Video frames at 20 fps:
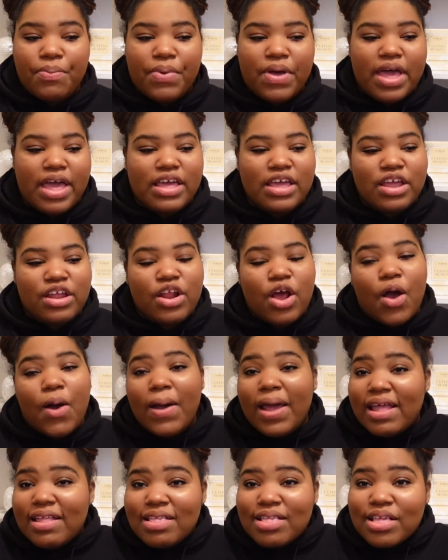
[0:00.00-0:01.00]
But you know,
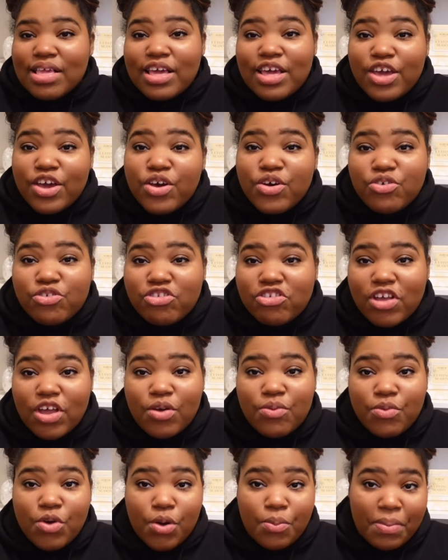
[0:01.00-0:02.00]
it's cute
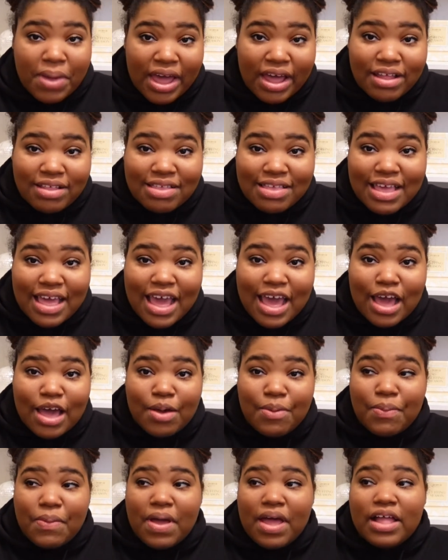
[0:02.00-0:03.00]
and romantic,
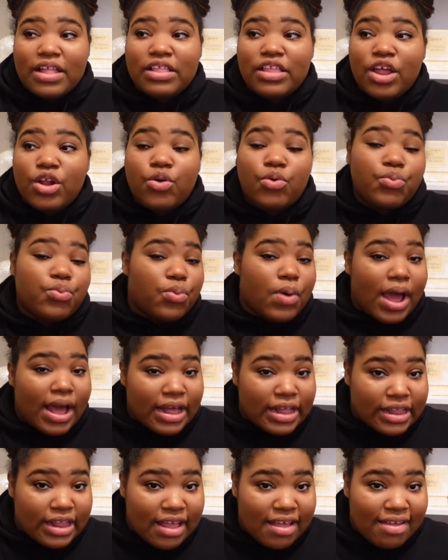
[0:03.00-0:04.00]
a little
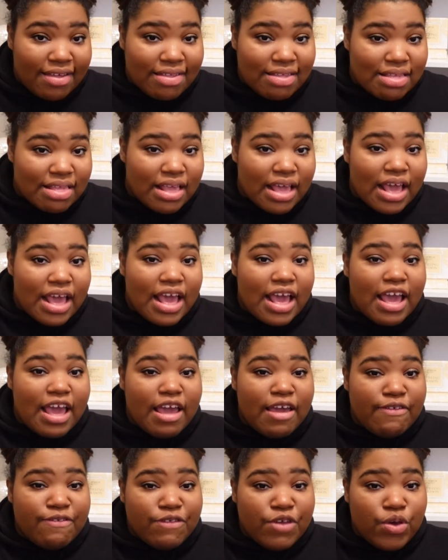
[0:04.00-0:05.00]
reckless,
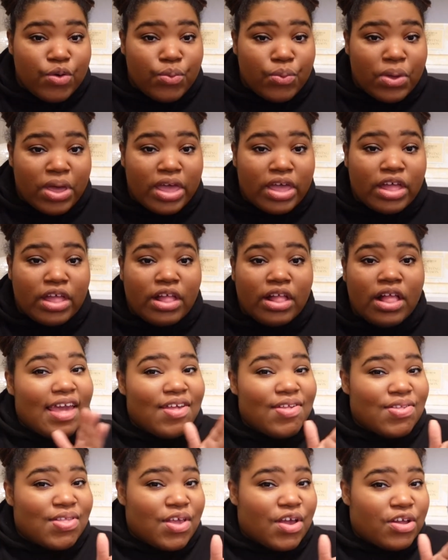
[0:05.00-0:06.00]
if you will.
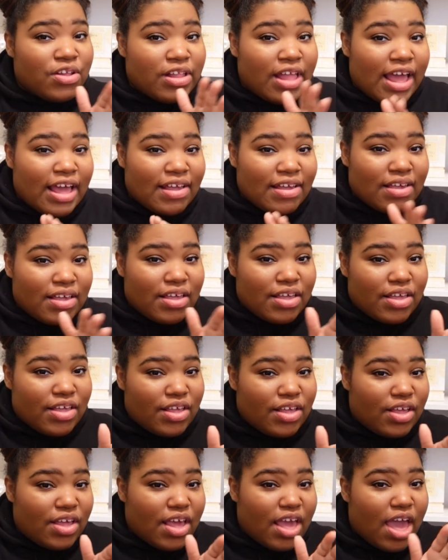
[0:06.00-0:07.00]
Is there like
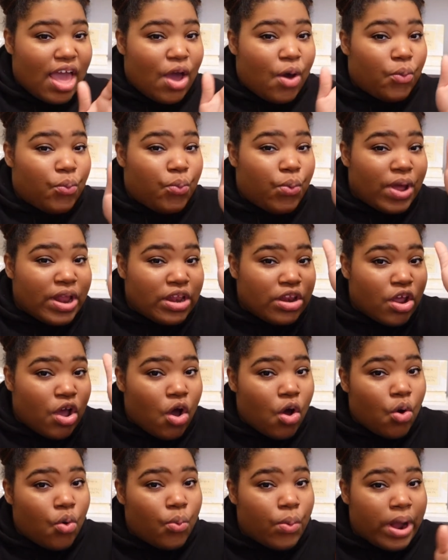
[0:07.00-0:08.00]
a
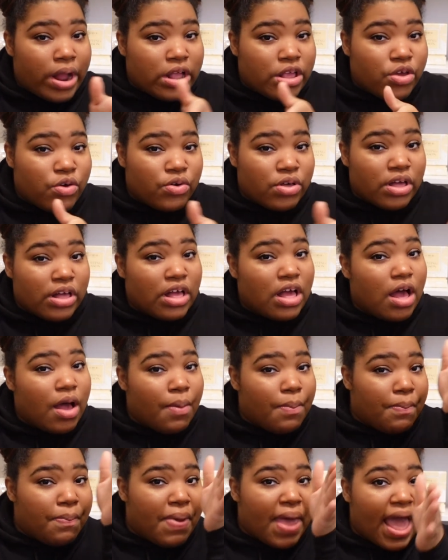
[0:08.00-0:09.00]
window where you could
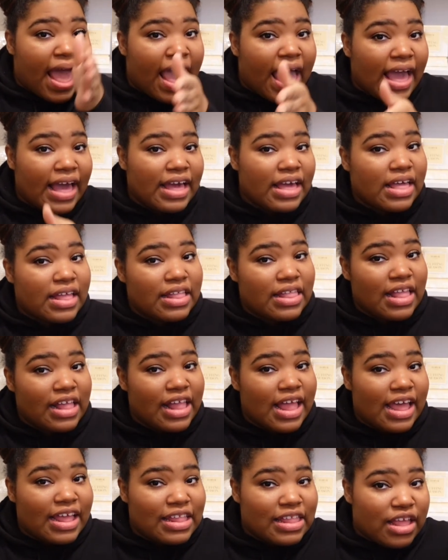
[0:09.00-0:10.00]
come back?
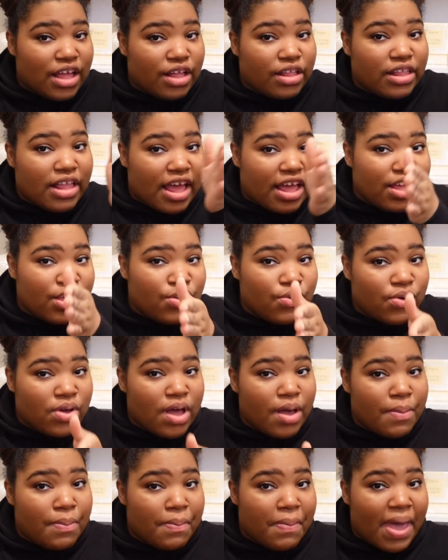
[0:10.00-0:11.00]
Like, they'll let you
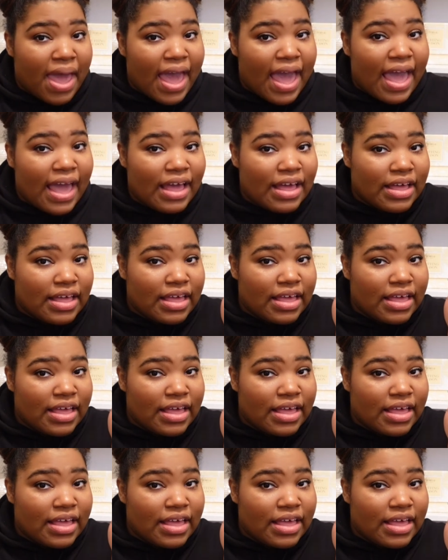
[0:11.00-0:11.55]
come back?